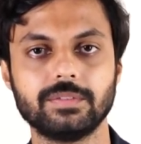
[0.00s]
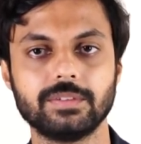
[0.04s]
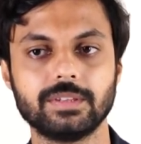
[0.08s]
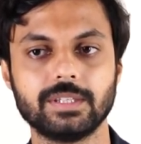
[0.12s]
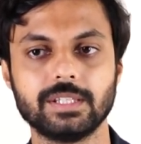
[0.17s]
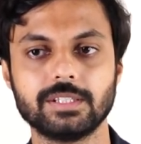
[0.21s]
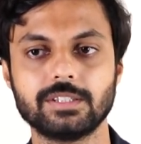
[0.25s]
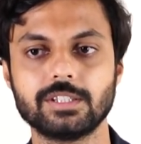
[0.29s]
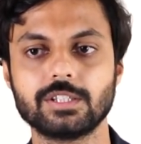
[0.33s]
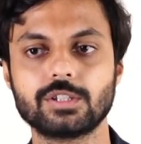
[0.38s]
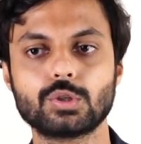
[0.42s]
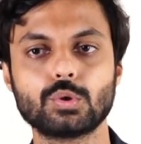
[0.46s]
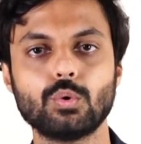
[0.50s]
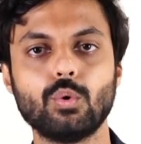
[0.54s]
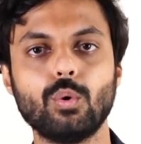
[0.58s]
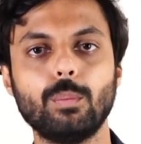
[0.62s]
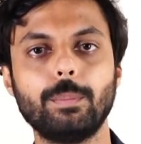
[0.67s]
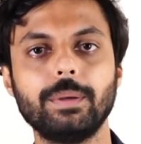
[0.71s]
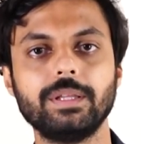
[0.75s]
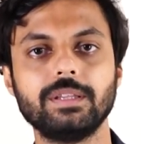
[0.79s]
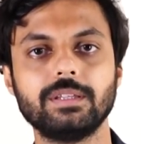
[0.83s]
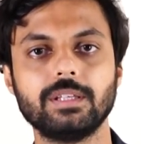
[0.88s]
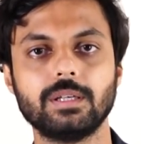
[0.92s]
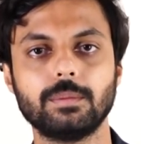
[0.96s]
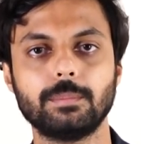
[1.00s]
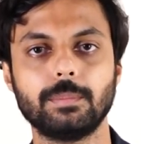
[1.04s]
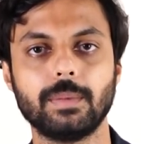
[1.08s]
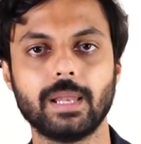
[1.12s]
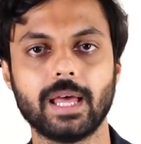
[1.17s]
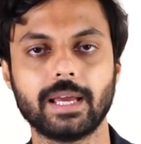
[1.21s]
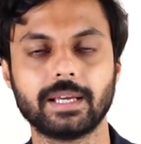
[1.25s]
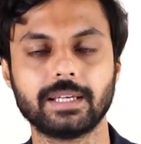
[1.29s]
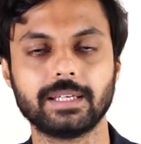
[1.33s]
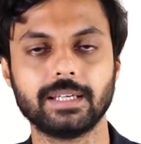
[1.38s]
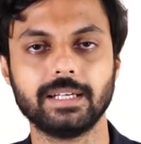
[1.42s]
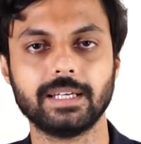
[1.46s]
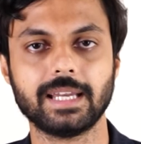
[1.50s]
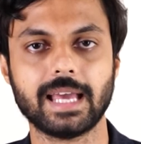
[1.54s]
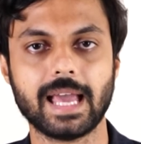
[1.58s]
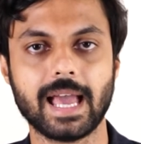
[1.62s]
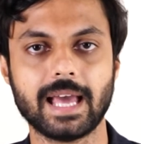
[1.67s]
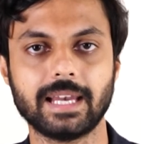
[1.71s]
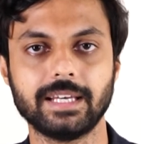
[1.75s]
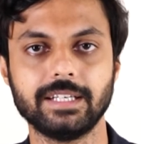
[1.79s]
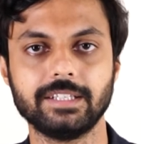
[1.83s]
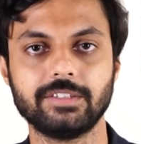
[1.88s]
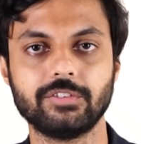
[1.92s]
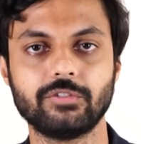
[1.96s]
they just open their blanket
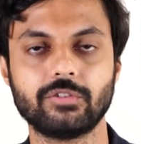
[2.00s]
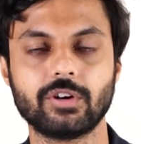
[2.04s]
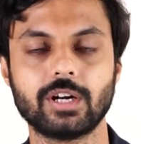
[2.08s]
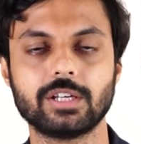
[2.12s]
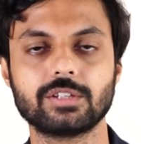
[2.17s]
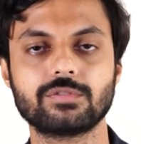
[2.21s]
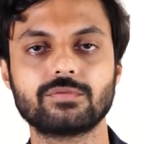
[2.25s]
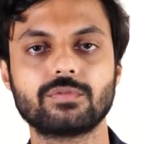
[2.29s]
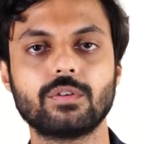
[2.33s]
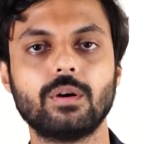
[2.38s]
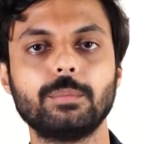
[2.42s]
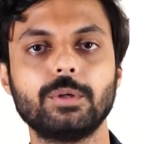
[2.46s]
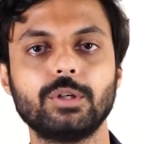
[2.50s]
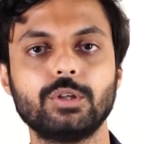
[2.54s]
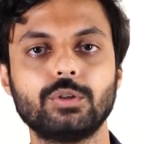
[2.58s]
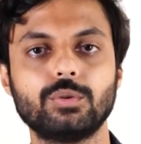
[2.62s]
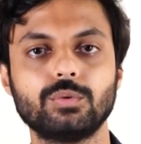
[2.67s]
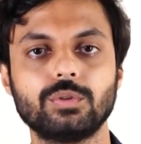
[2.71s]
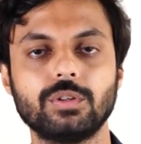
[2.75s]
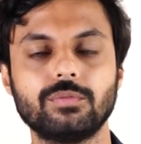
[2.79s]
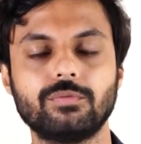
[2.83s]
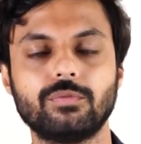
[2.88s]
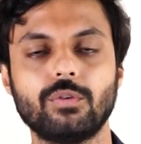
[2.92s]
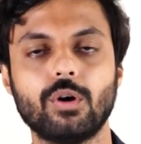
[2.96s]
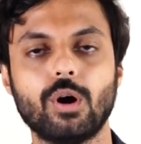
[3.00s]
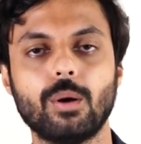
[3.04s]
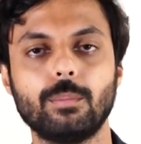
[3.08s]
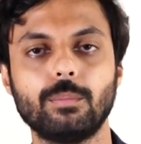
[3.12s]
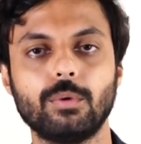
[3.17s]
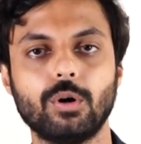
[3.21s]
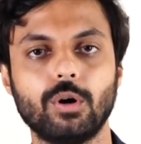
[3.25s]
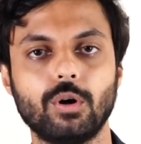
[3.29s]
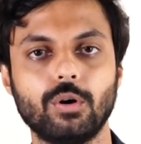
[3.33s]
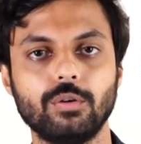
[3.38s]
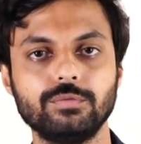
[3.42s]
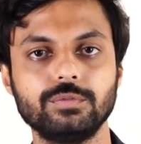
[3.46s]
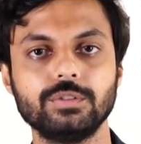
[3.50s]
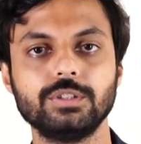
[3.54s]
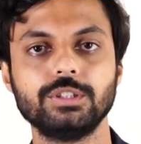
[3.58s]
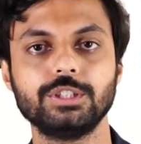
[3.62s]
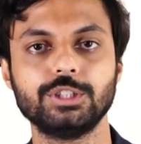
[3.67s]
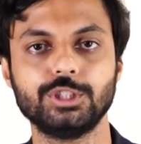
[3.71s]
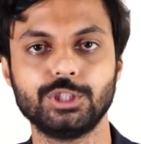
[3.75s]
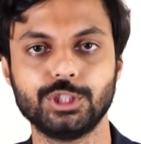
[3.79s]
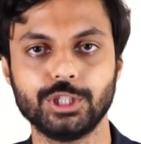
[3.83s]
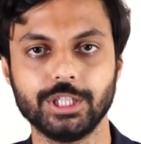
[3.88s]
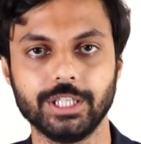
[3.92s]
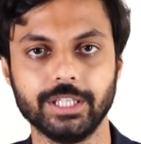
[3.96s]
and it transformed into the form of
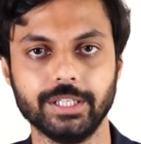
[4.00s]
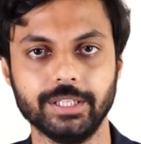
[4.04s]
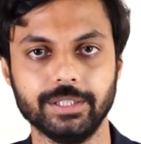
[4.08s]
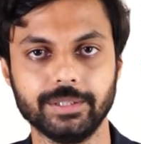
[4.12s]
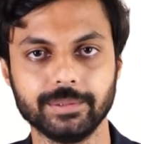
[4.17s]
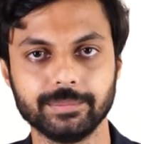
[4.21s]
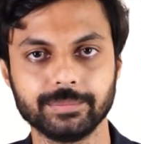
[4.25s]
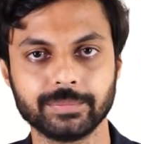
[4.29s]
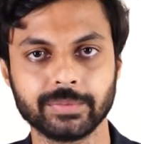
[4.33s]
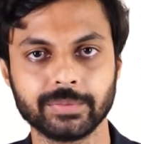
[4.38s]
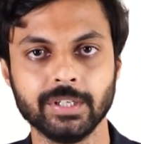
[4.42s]
shield.